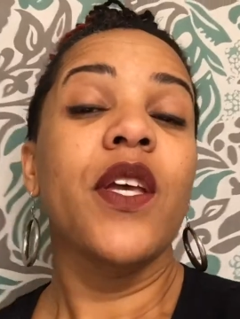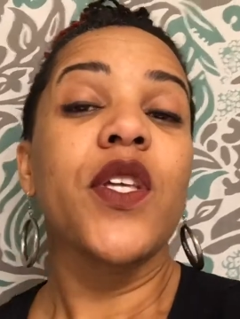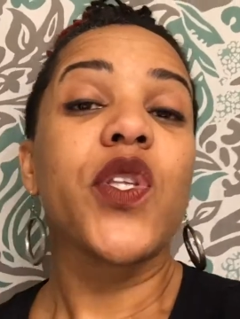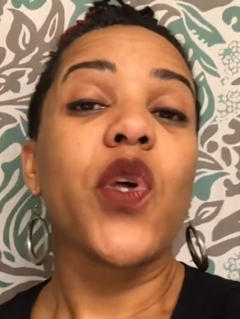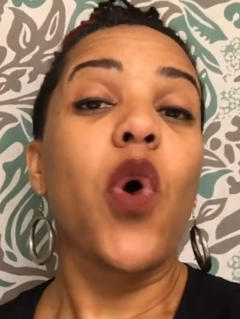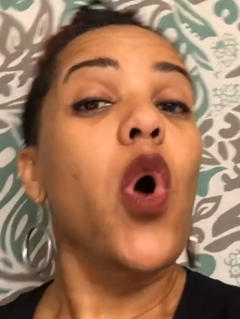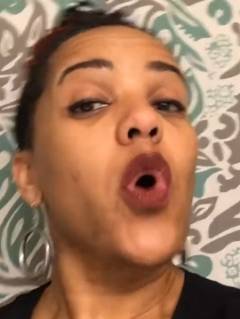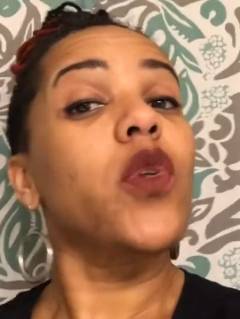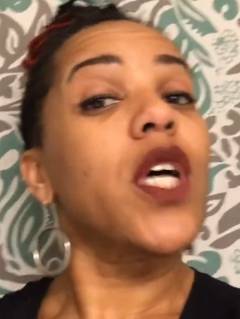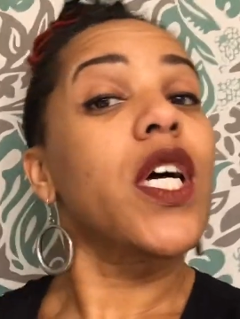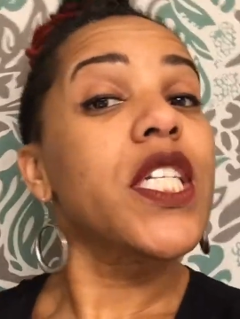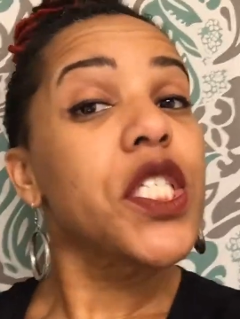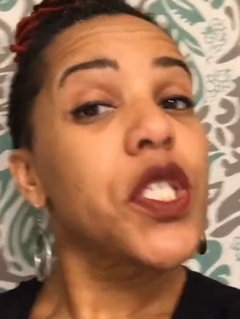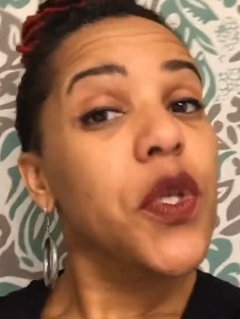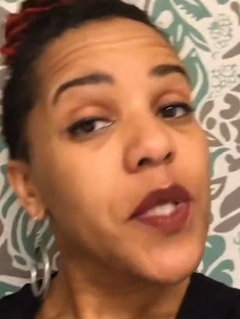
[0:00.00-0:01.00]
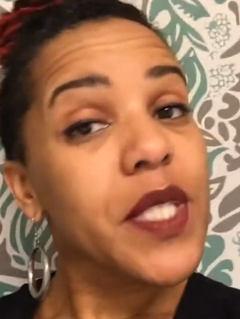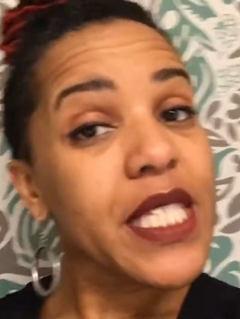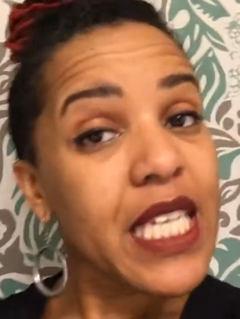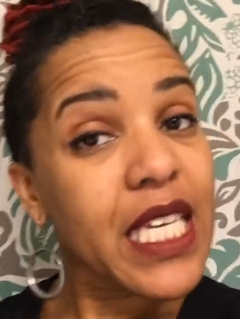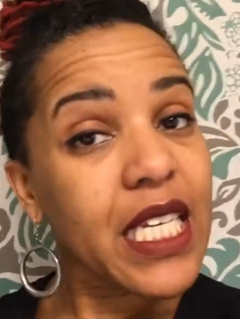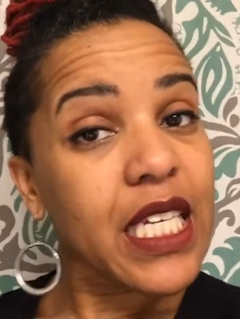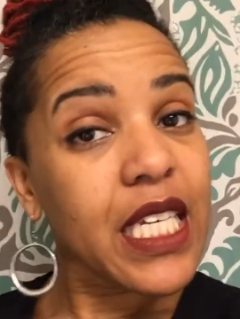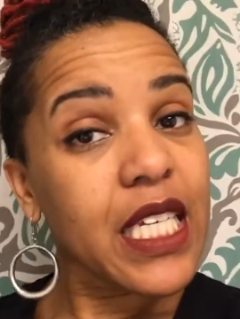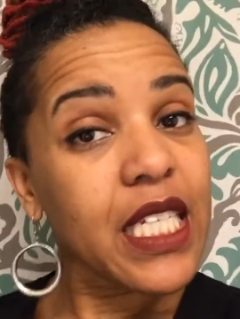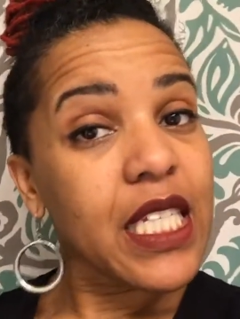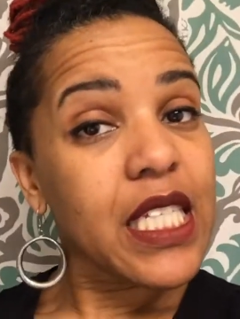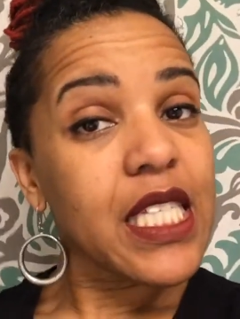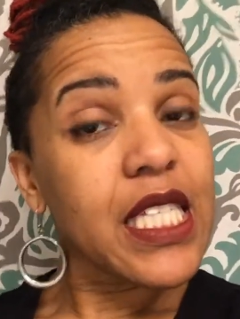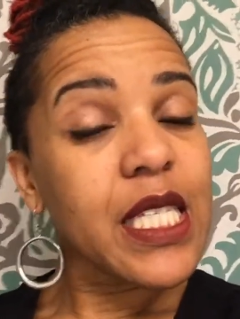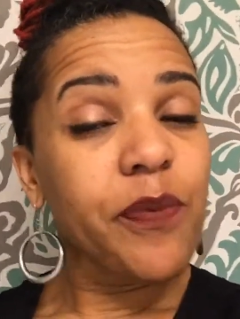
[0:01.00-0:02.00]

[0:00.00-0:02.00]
So hold on to your tickets